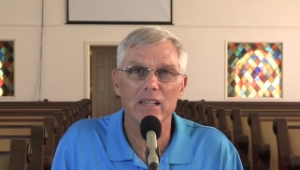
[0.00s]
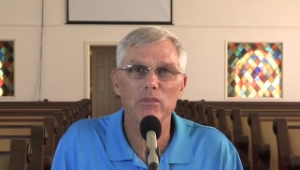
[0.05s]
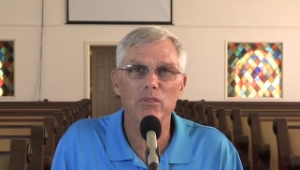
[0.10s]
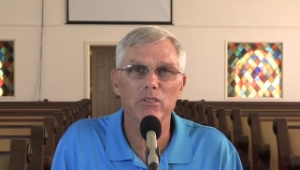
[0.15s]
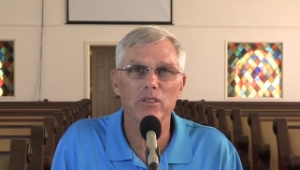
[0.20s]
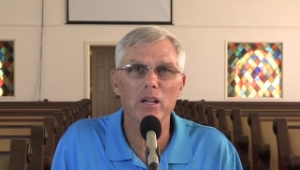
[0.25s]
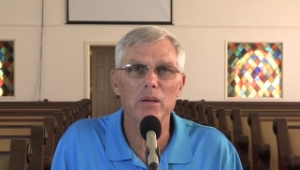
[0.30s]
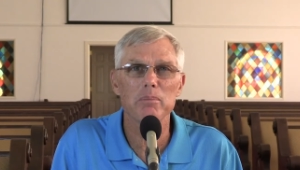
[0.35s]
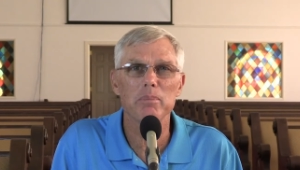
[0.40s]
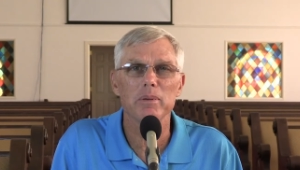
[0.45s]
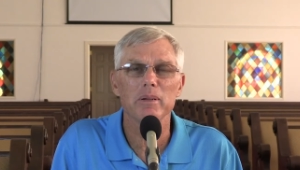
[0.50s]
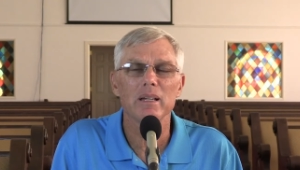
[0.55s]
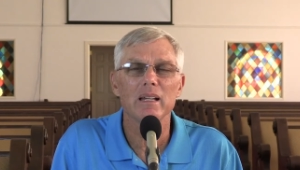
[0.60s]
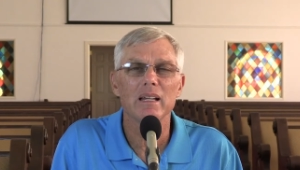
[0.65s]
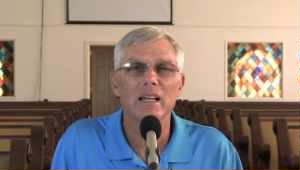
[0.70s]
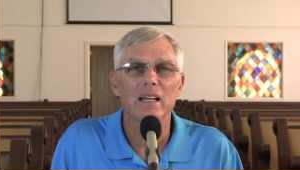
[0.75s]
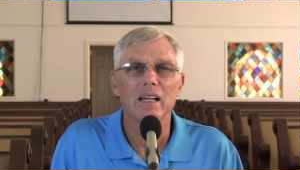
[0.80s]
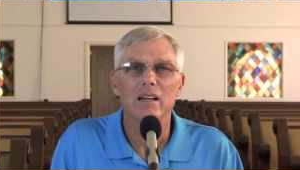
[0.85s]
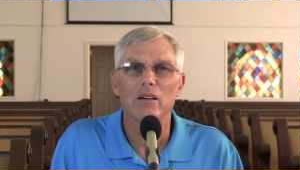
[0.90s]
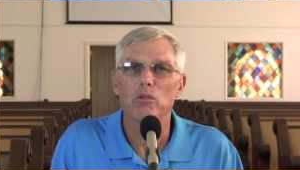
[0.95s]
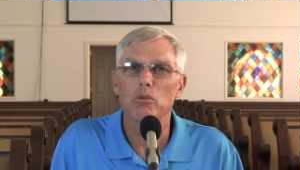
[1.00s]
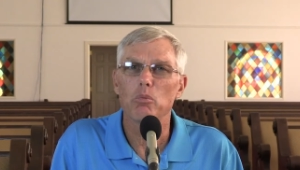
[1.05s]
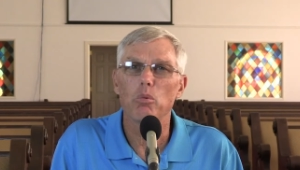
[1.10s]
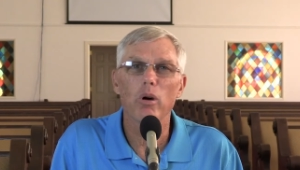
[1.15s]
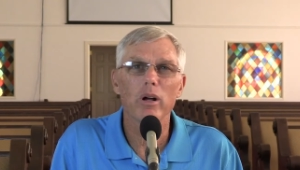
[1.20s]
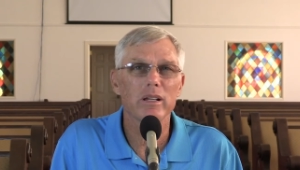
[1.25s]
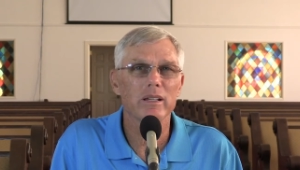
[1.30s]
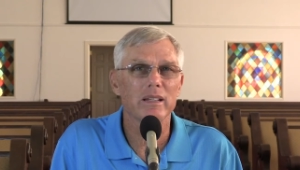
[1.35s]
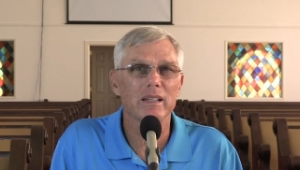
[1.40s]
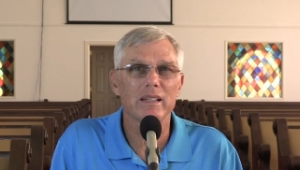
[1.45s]
He was up,
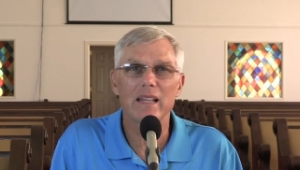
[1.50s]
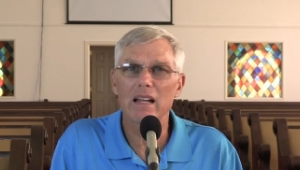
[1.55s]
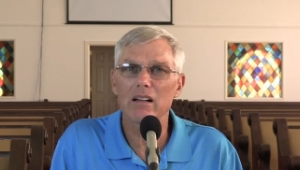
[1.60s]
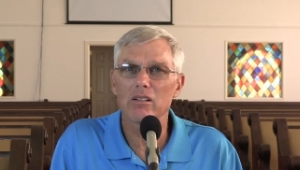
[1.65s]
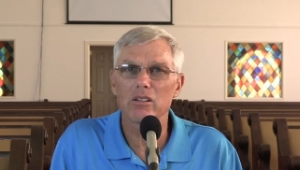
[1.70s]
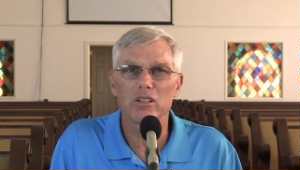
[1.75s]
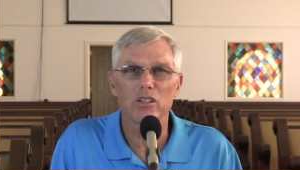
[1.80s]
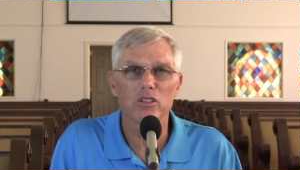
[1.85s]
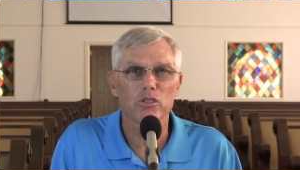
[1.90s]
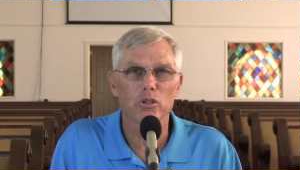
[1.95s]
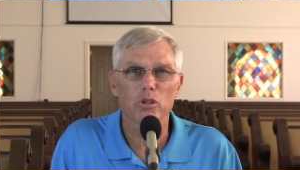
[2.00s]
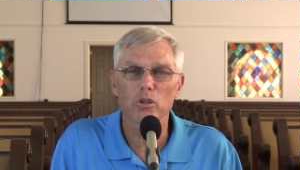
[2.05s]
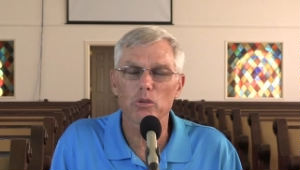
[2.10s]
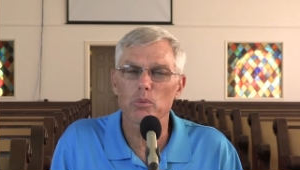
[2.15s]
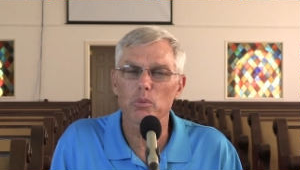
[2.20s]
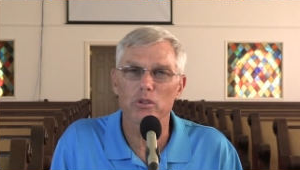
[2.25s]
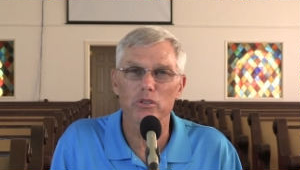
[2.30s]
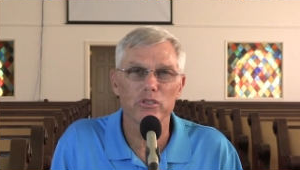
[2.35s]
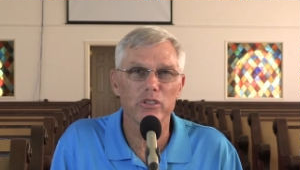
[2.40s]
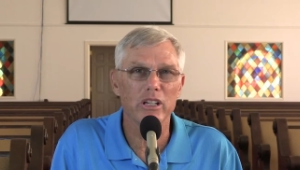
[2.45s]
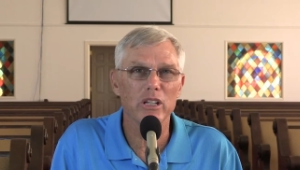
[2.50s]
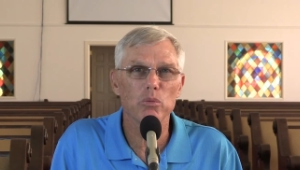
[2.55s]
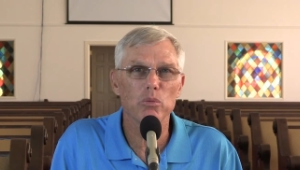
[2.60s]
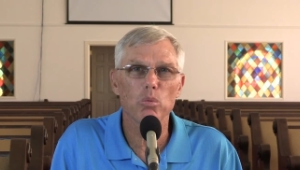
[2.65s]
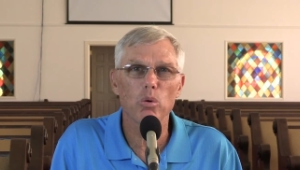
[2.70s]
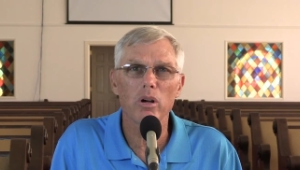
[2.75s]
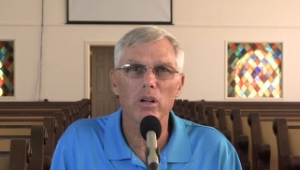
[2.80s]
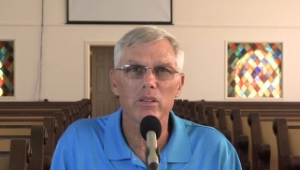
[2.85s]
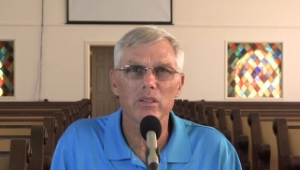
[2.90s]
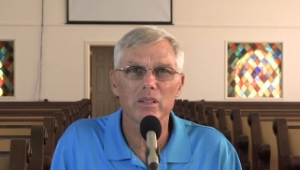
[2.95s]
wasn't down on this earth where
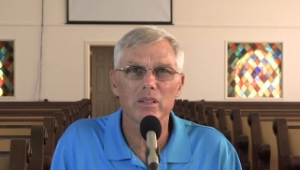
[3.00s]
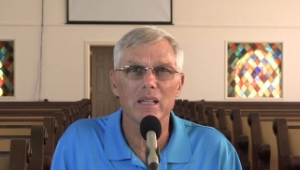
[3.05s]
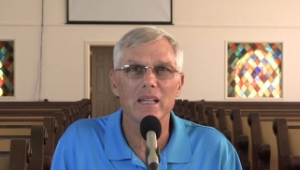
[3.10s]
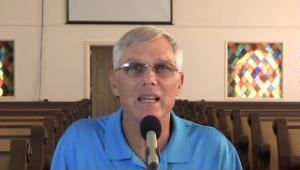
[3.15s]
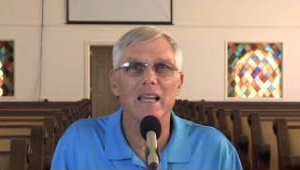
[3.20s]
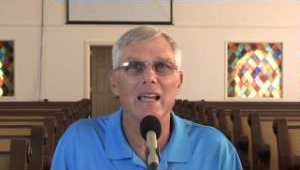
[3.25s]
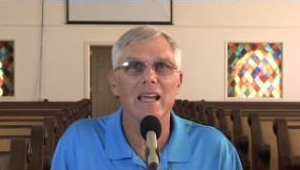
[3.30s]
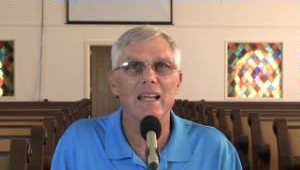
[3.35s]
sin was,